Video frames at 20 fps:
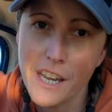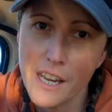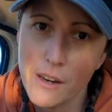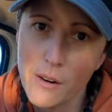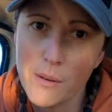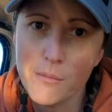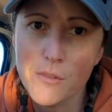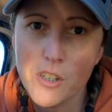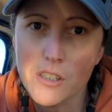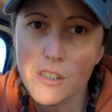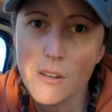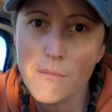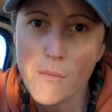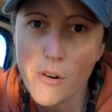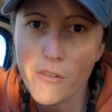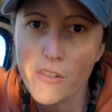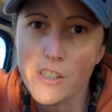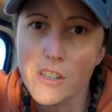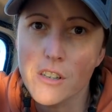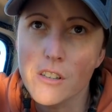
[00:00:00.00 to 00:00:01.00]
now, I'm just at
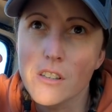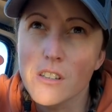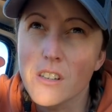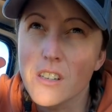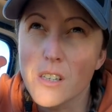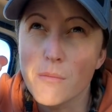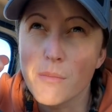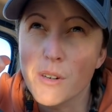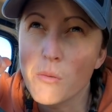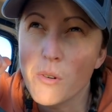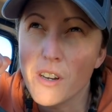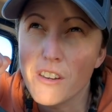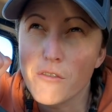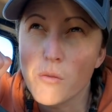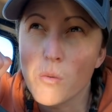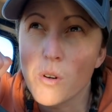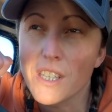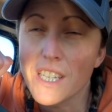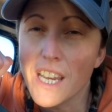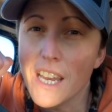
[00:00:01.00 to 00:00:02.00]
Morrison's because I've been away
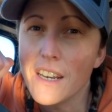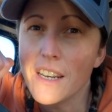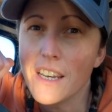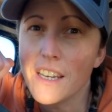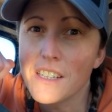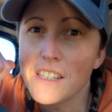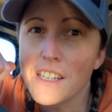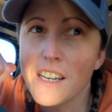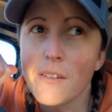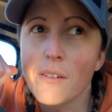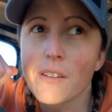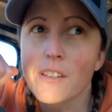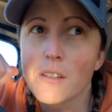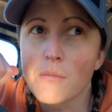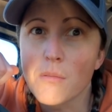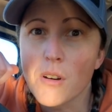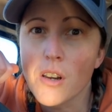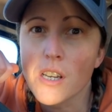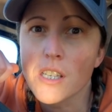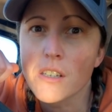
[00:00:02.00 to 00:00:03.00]
for what, 10 days now, and
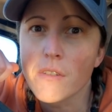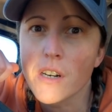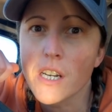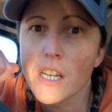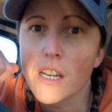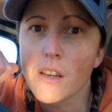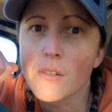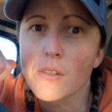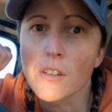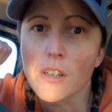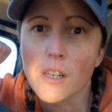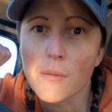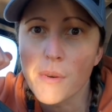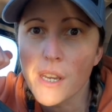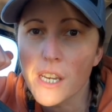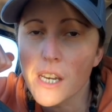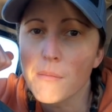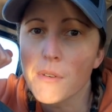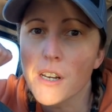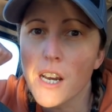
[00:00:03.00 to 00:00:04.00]
supplies are running low, so I'm going to
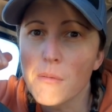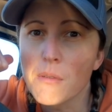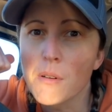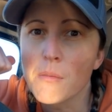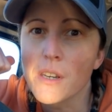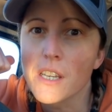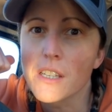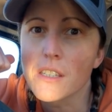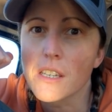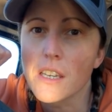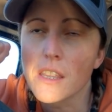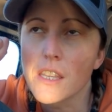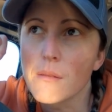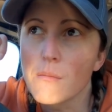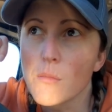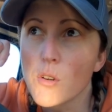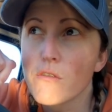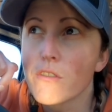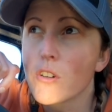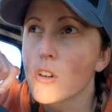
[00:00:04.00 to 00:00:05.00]
pick up a couple of bits and
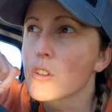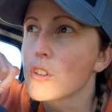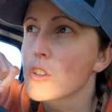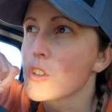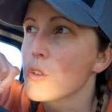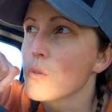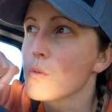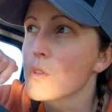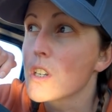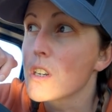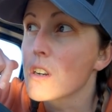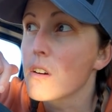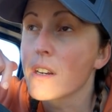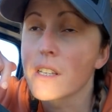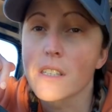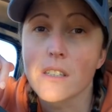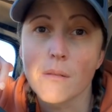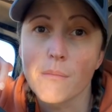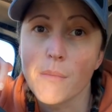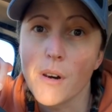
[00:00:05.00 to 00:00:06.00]
then move on to
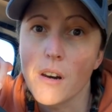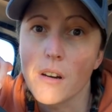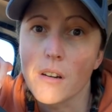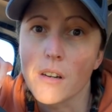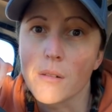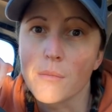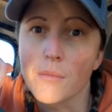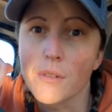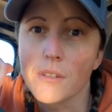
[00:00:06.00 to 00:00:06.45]
tonight's park up.